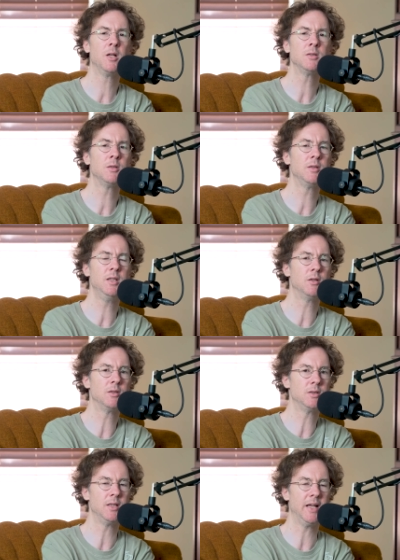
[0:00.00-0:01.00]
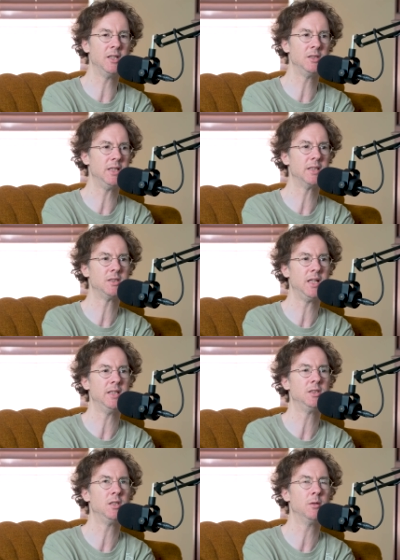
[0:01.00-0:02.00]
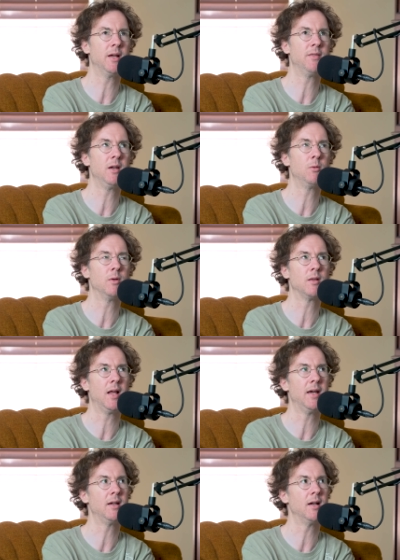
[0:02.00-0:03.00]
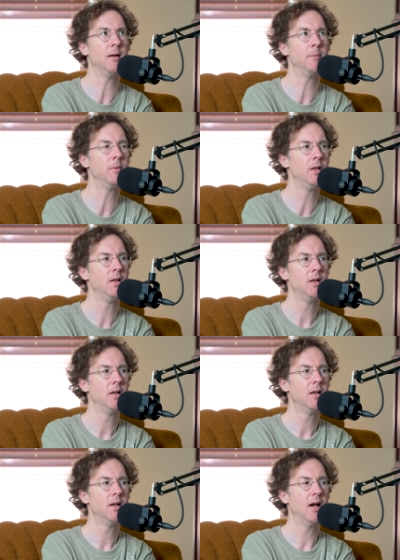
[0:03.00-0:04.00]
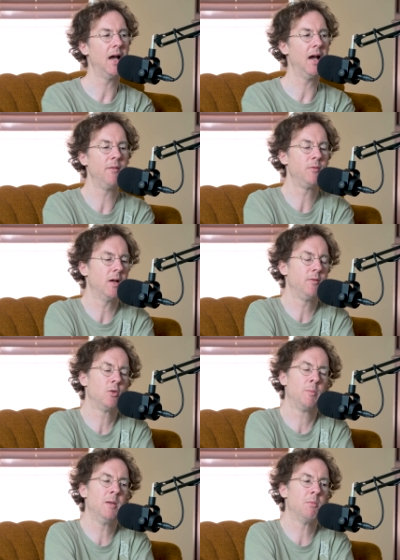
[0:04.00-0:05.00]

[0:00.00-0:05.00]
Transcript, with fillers: But also, you know, there's an energy exchange too. I think with like. Um, I, have I've told